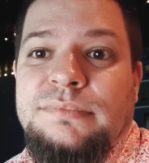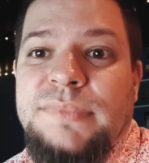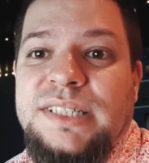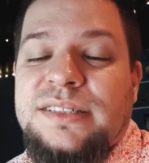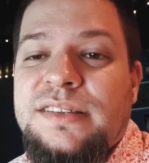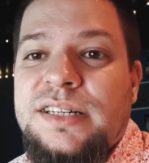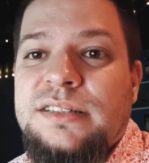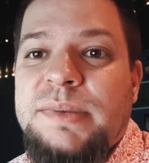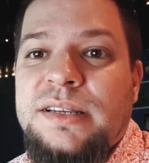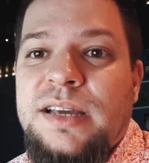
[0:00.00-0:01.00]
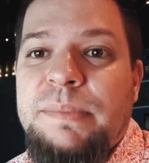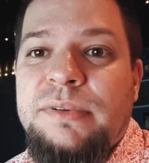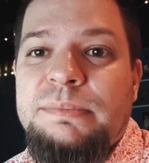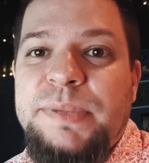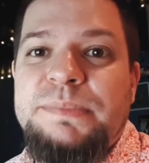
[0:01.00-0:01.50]
makes you think about the
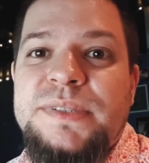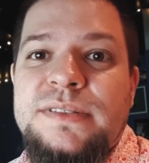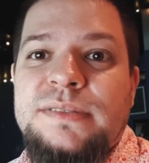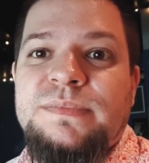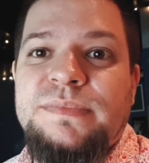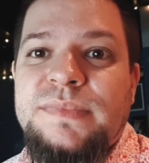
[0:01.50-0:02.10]
apple pips,